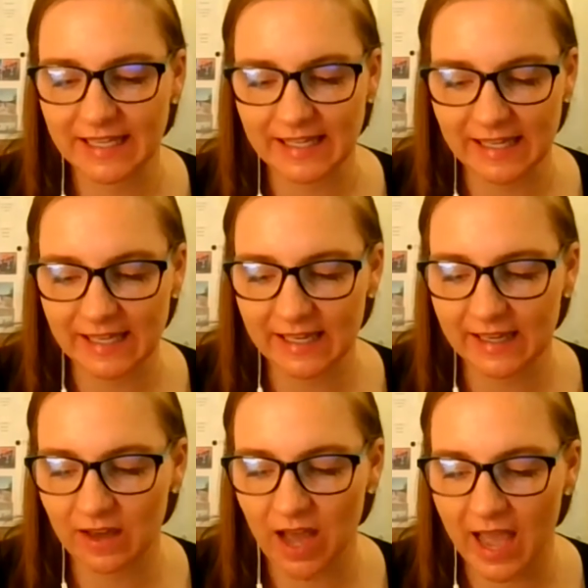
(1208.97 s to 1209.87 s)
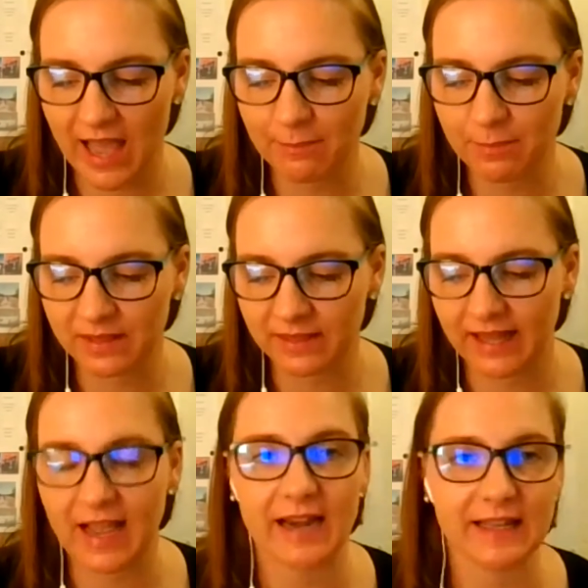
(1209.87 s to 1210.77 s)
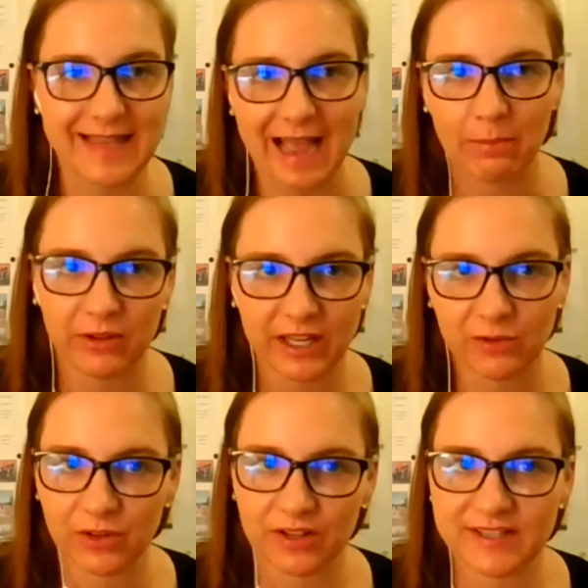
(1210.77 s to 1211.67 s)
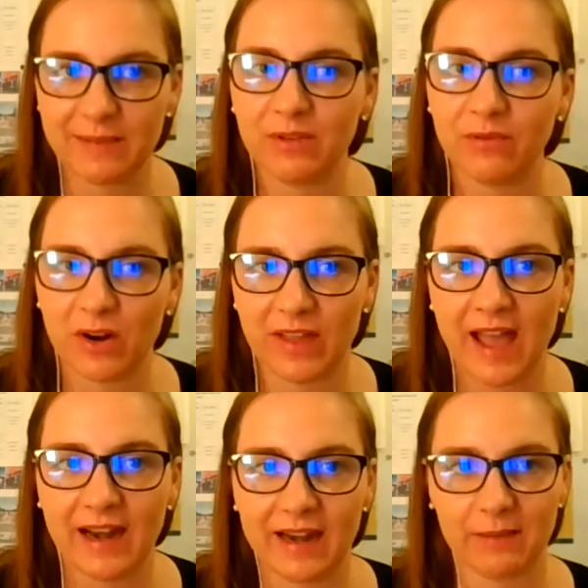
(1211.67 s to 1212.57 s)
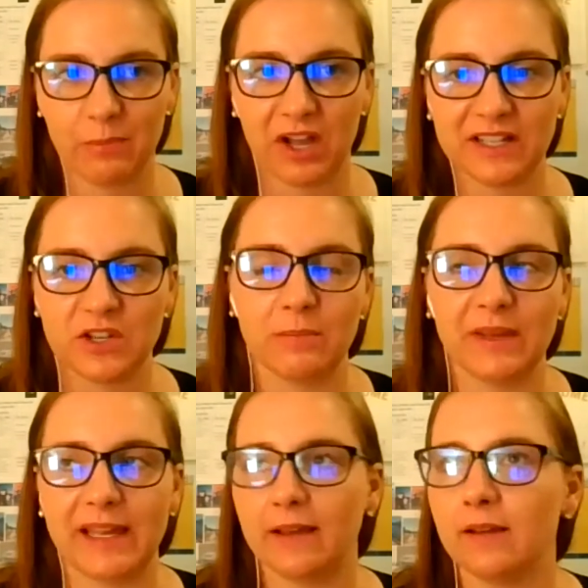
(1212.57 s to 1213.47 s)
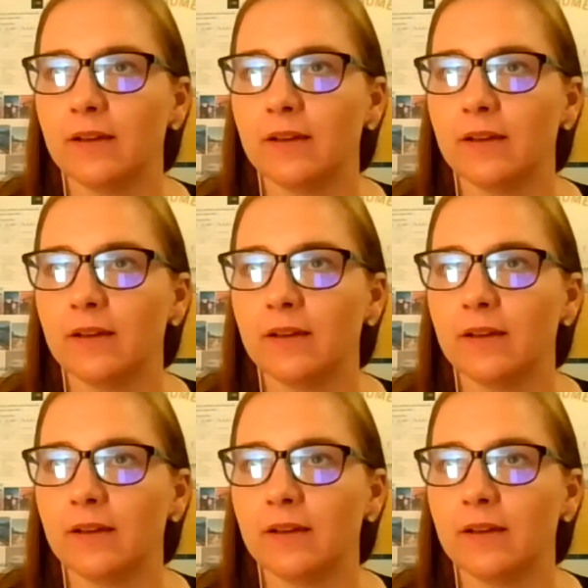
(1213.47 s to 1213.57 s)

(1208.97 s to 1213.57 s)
I had been like kind of dabbling in real estate before that, and it probably took me